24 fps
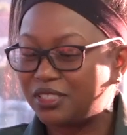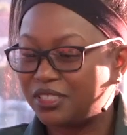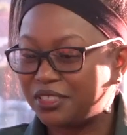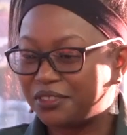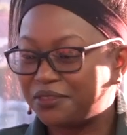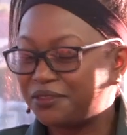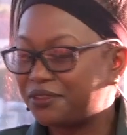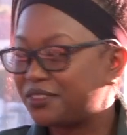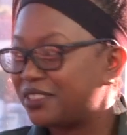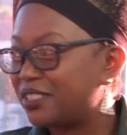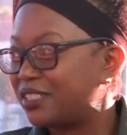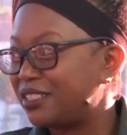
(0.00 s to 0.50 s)

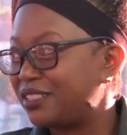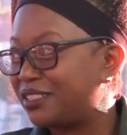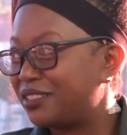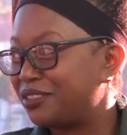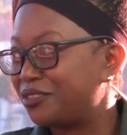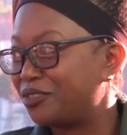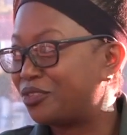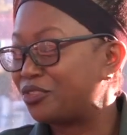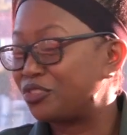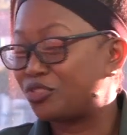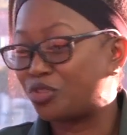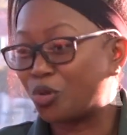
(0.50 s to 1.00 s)

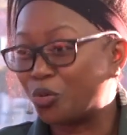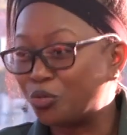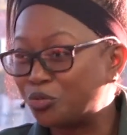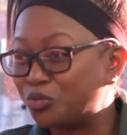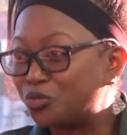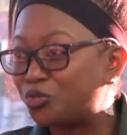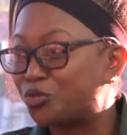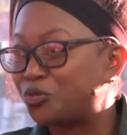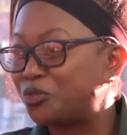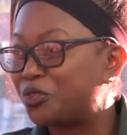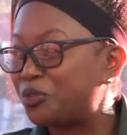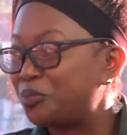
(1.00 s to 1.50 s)
definitely don't
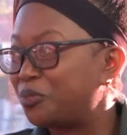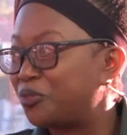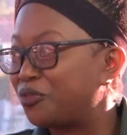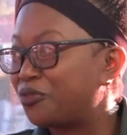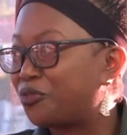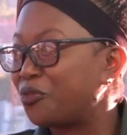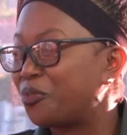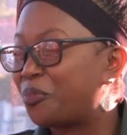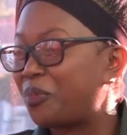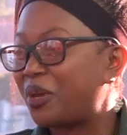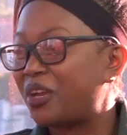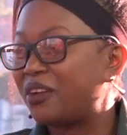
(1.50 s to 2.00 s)
do it
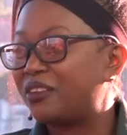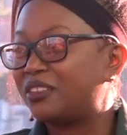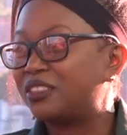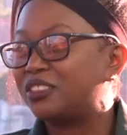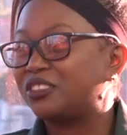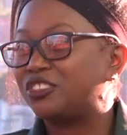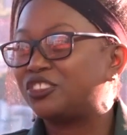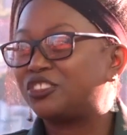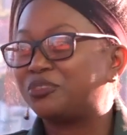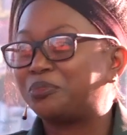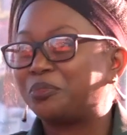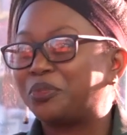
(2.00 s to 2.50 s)
before
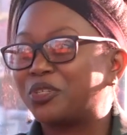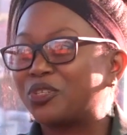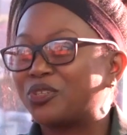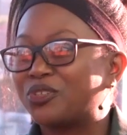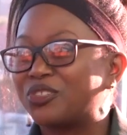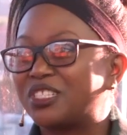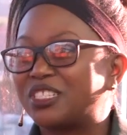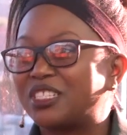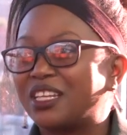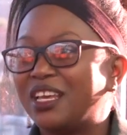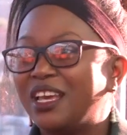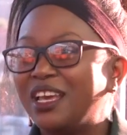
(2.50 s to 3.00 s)
marriage,
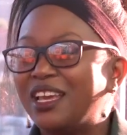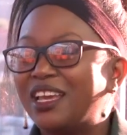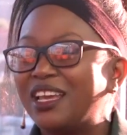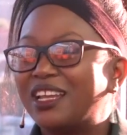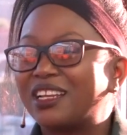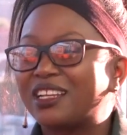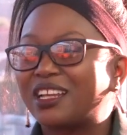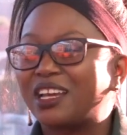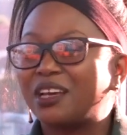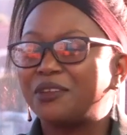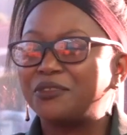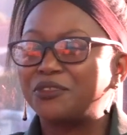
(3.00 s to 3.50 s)
because
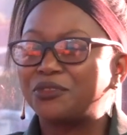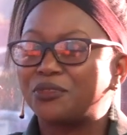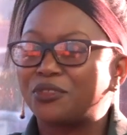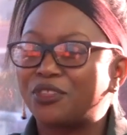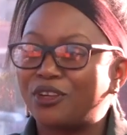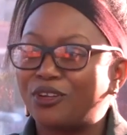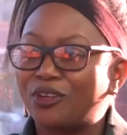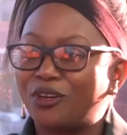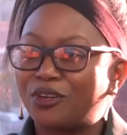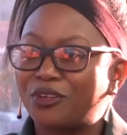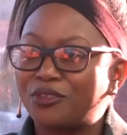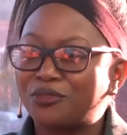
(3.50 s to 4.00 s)
it comes with a
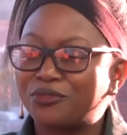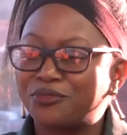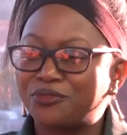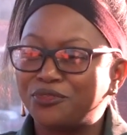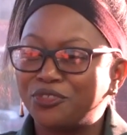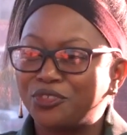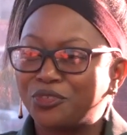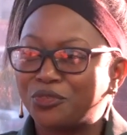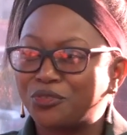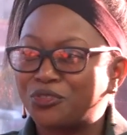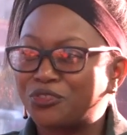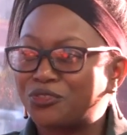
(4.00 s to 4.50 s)
lot of,
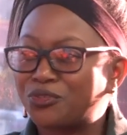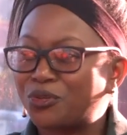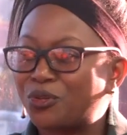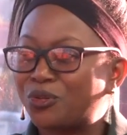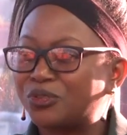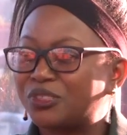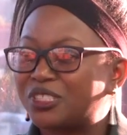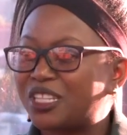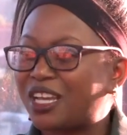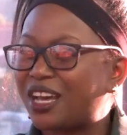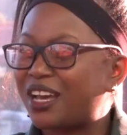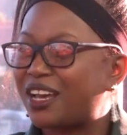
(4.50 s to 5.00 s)
you know,
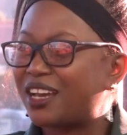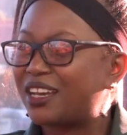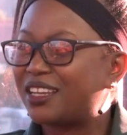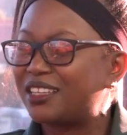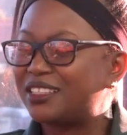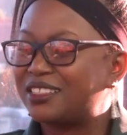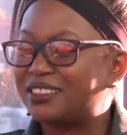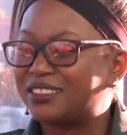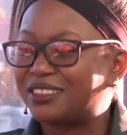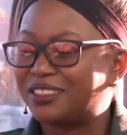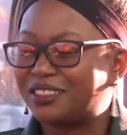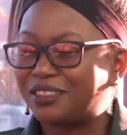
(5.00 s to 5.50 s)
soul
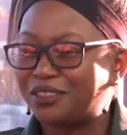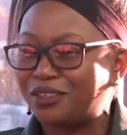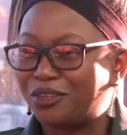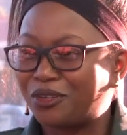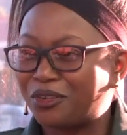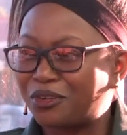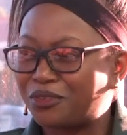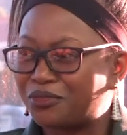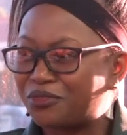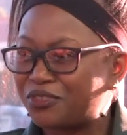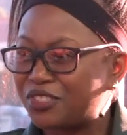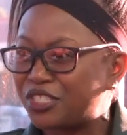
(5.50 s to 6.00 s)
ties and a
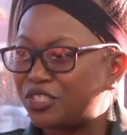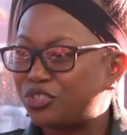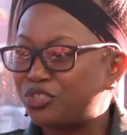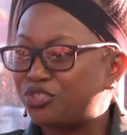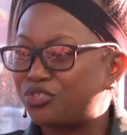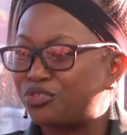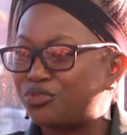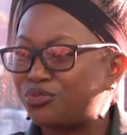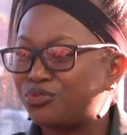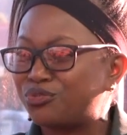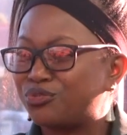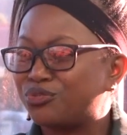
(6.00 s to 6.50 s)
lot of
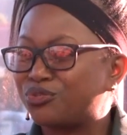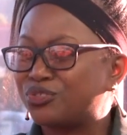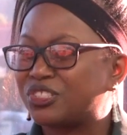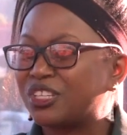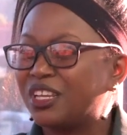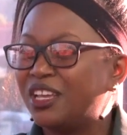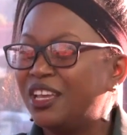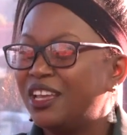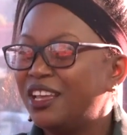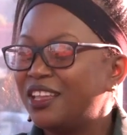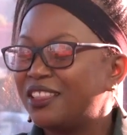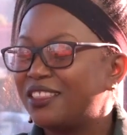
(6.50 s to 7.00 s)
issues.
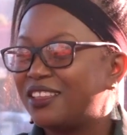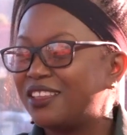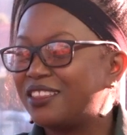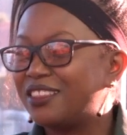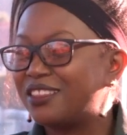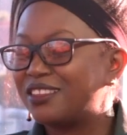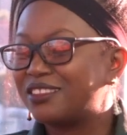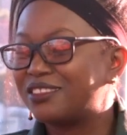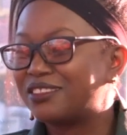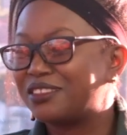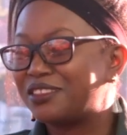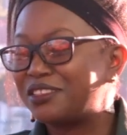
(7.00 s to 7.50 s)
Then
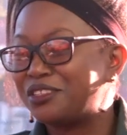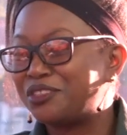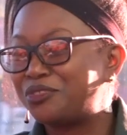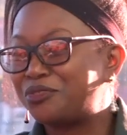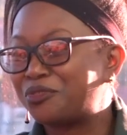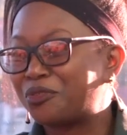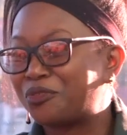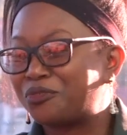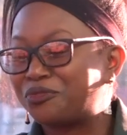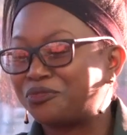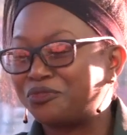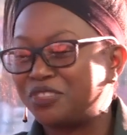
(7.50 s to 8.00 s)
there's the
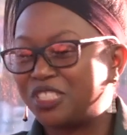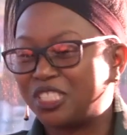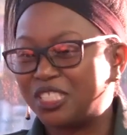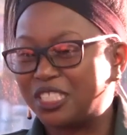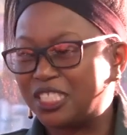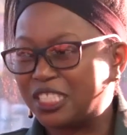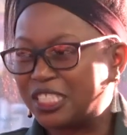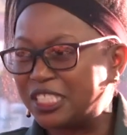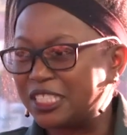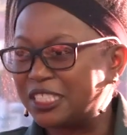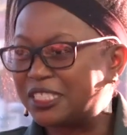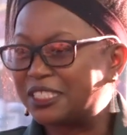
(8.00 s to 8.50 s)
issue of
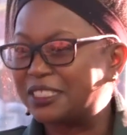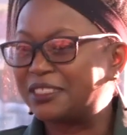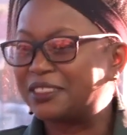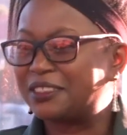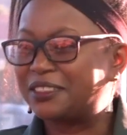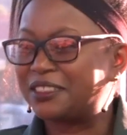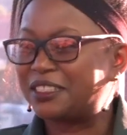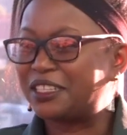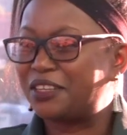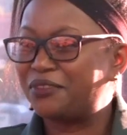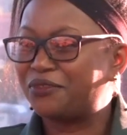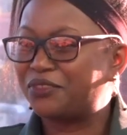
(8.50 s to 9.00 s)

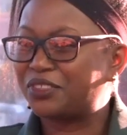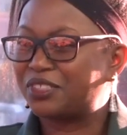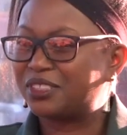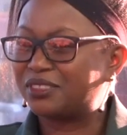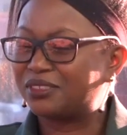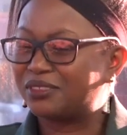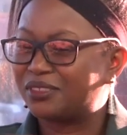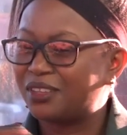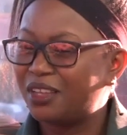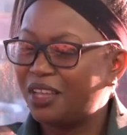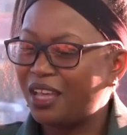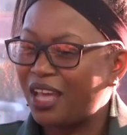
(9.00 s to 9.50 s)
diseases,
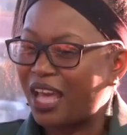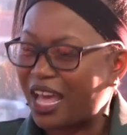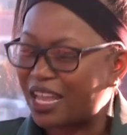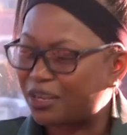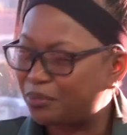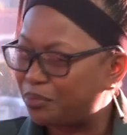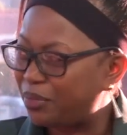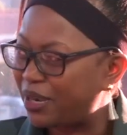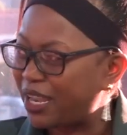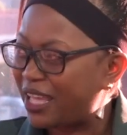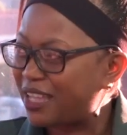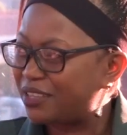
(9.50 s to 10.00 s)
even
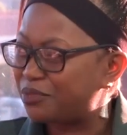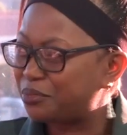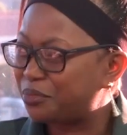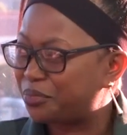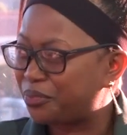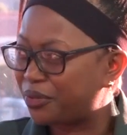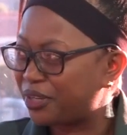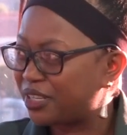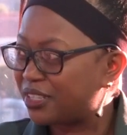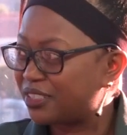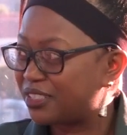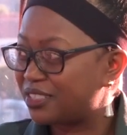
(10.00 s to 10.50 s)
unplanned
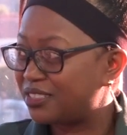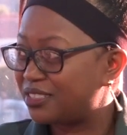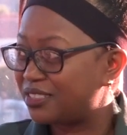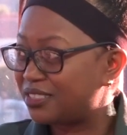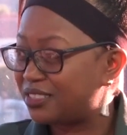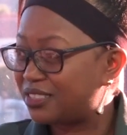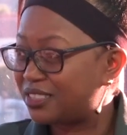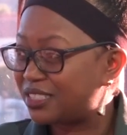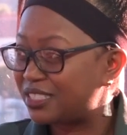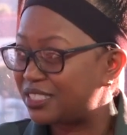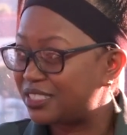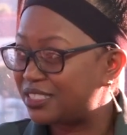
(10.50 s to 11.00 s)

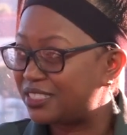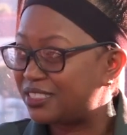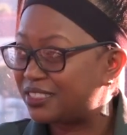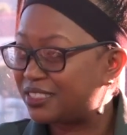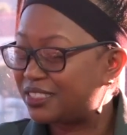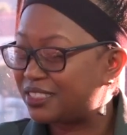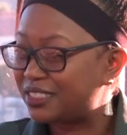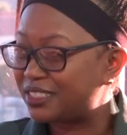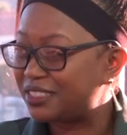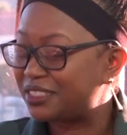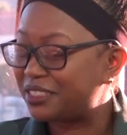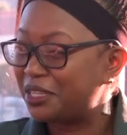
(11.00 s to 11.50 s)
pregnancies,
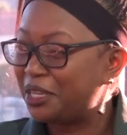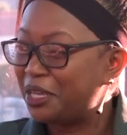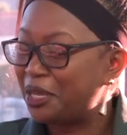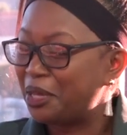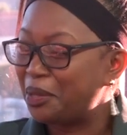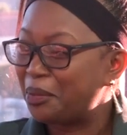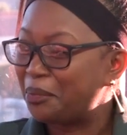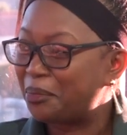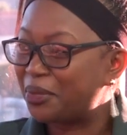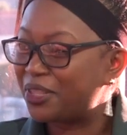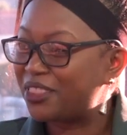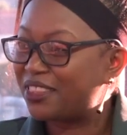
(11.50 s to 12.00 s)
etc.
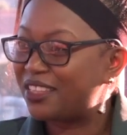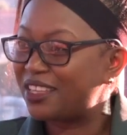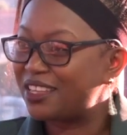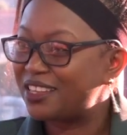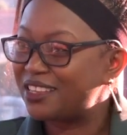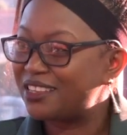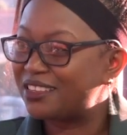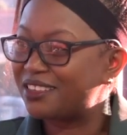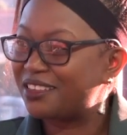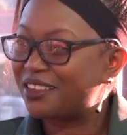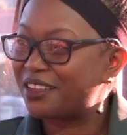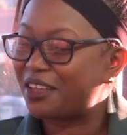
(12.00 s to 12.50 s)
But
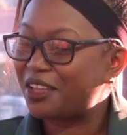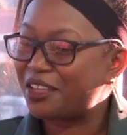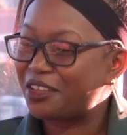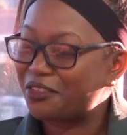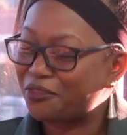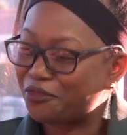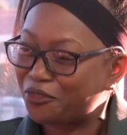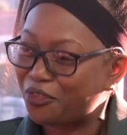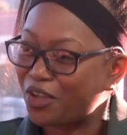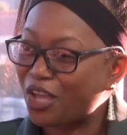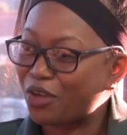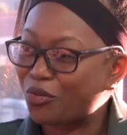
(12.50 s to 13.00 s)
then,
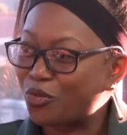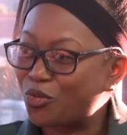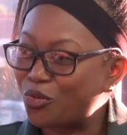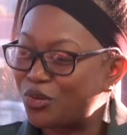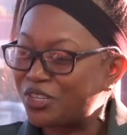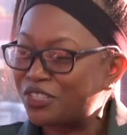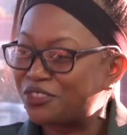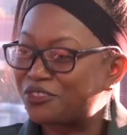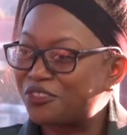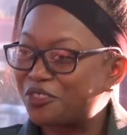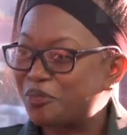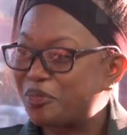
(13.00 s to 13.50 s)

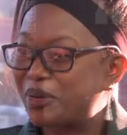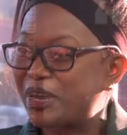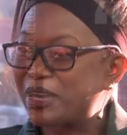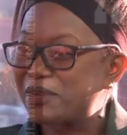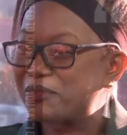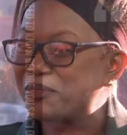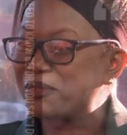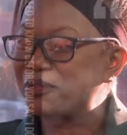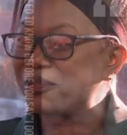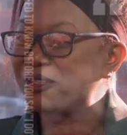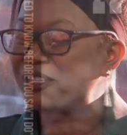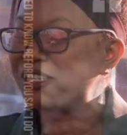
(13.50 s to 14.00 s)
according to the Bible,